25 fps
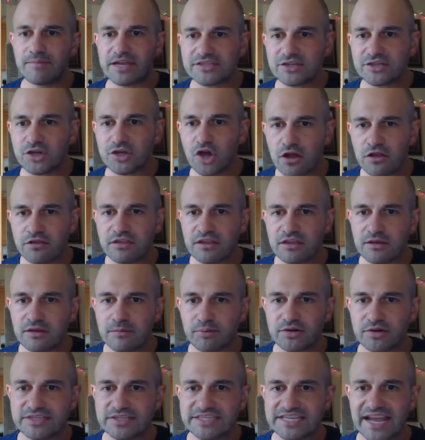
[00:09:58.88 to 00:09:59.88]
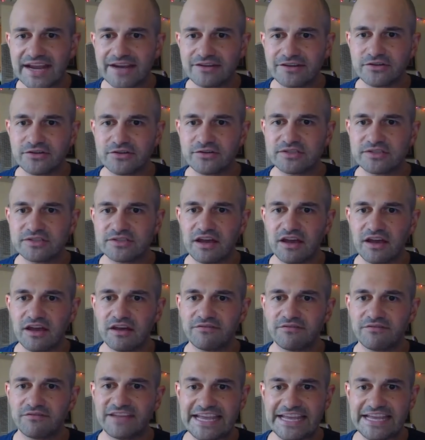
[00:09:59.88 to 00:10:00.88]
It's called The Protectors
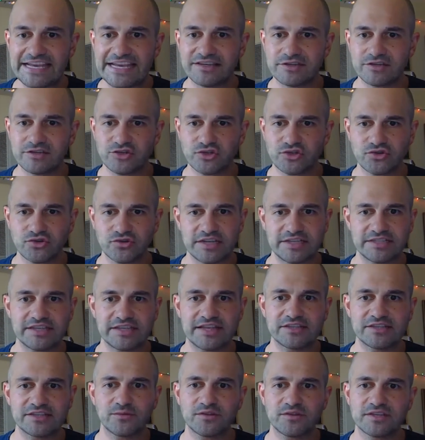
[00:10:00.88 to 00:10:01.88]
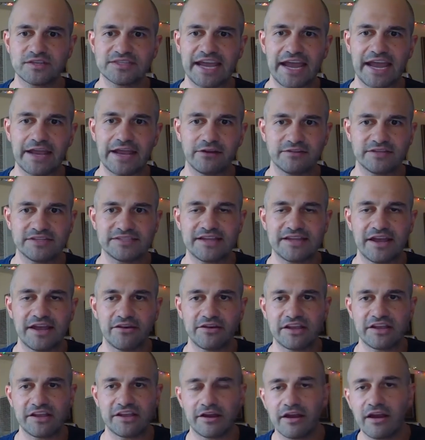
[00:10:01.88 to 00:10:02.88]
of Industries, and that's what the title is
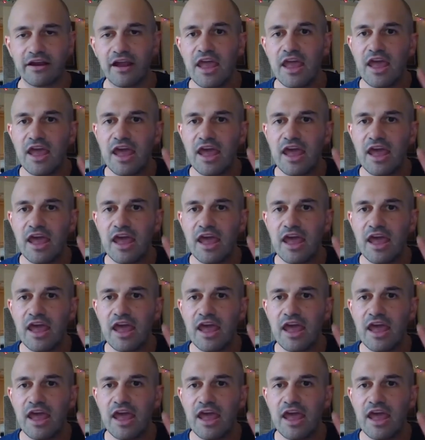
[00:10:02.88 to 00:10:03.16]
down here.